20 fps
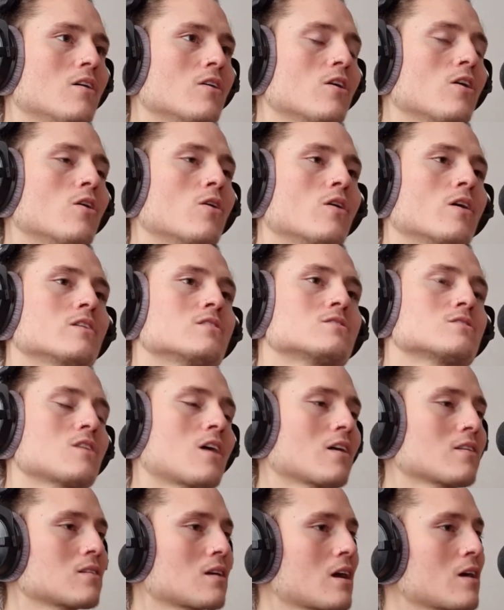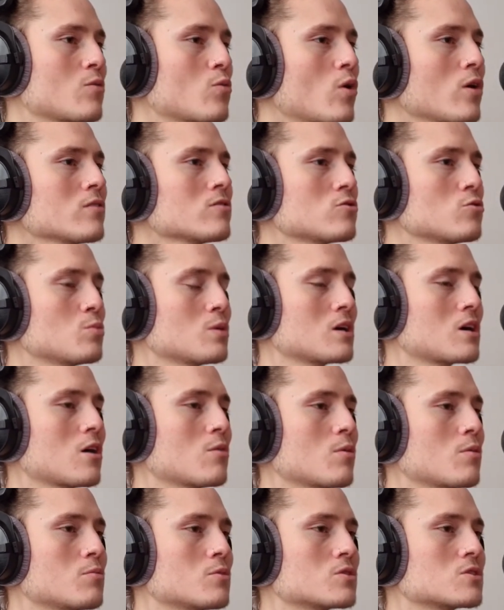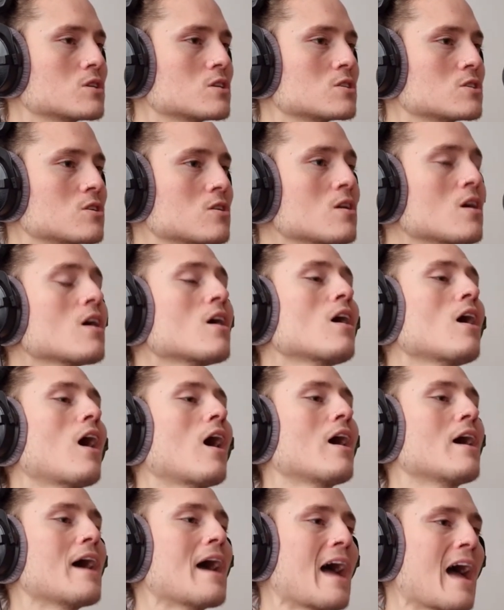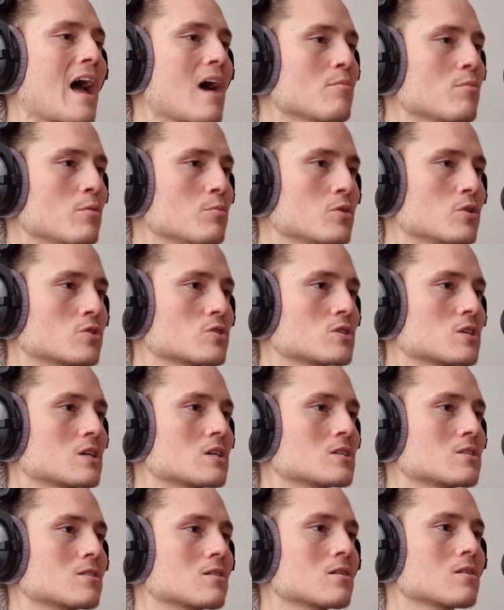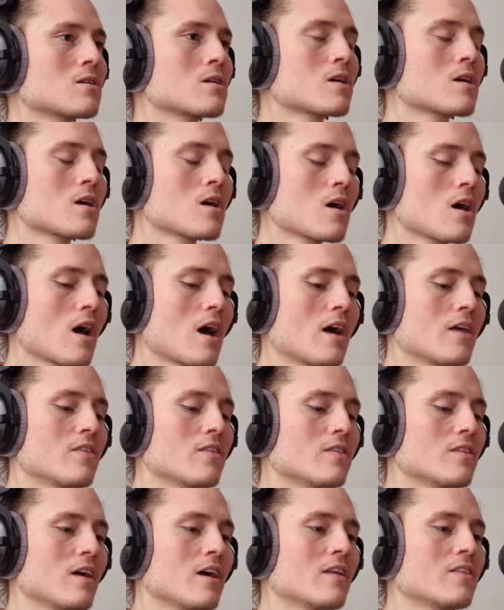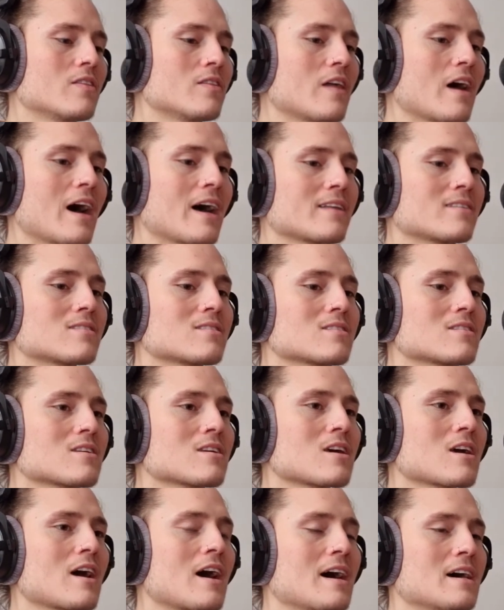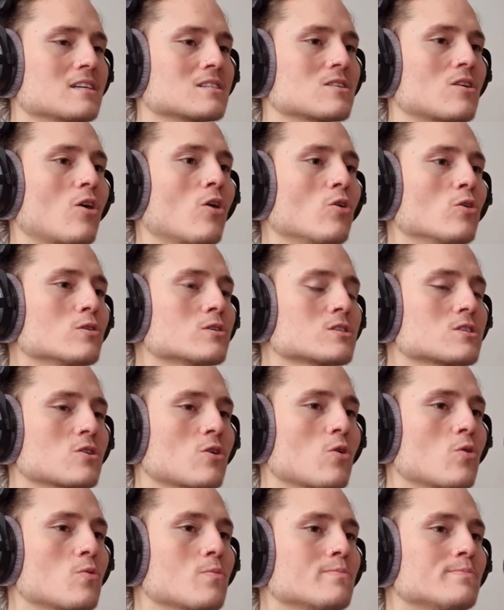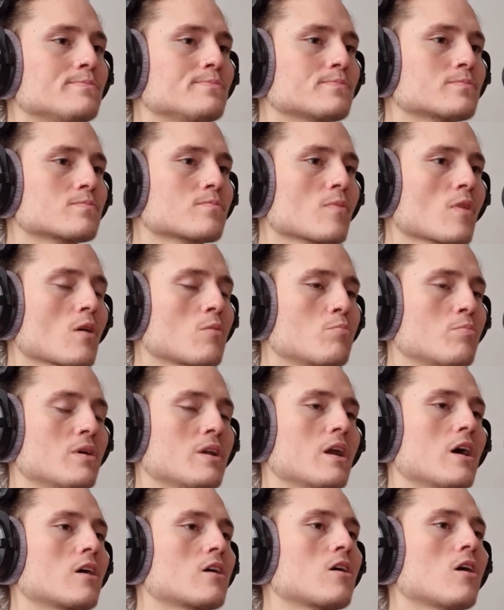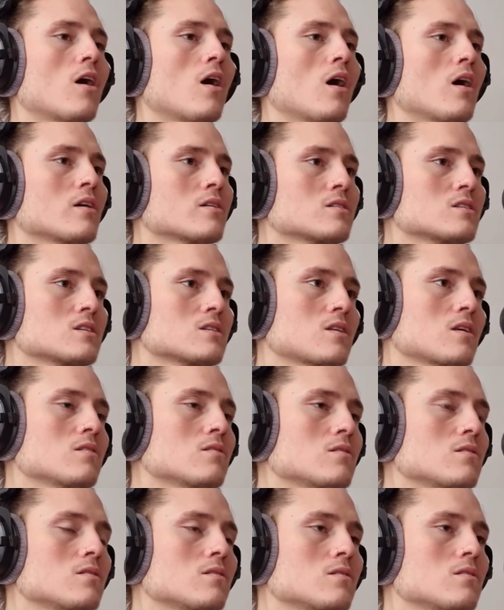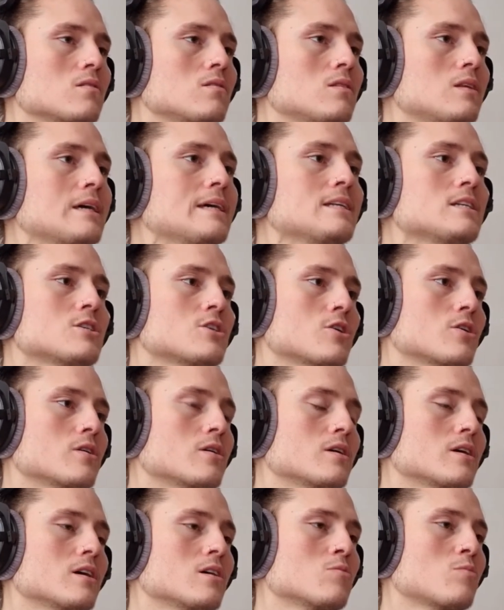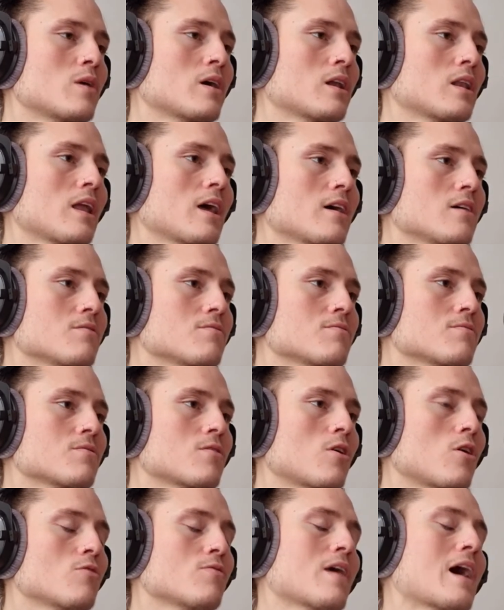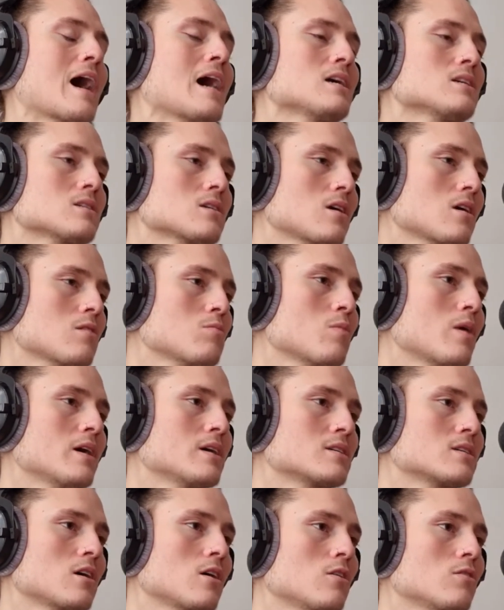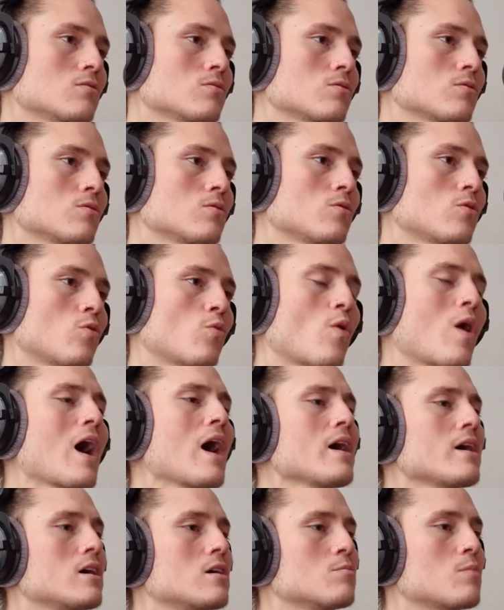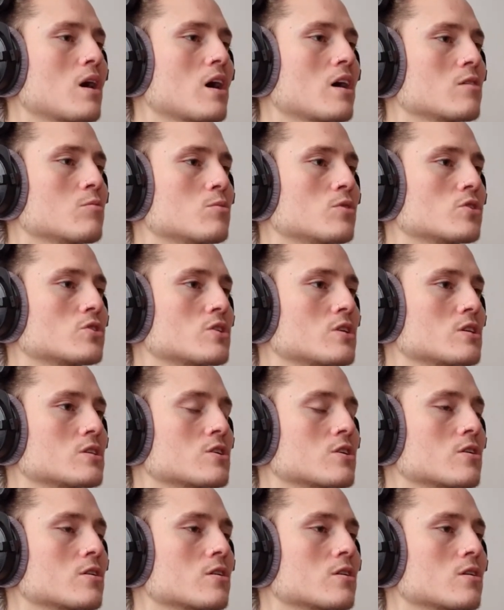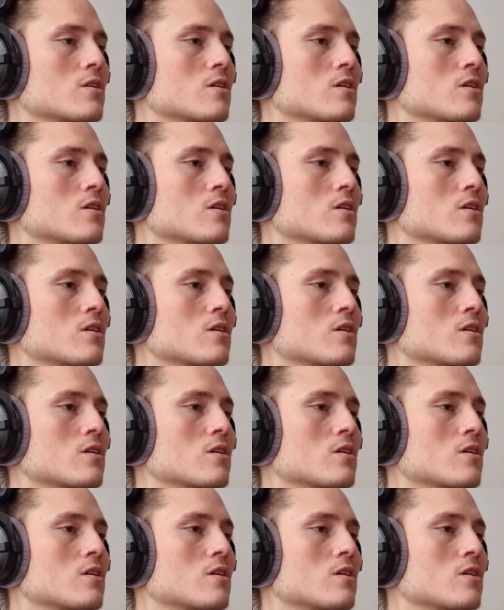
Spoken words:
oh, it's not that I want to become a musician, I am a musician. And that has also been a constant teacher in my life of asking myself, why am I a musician?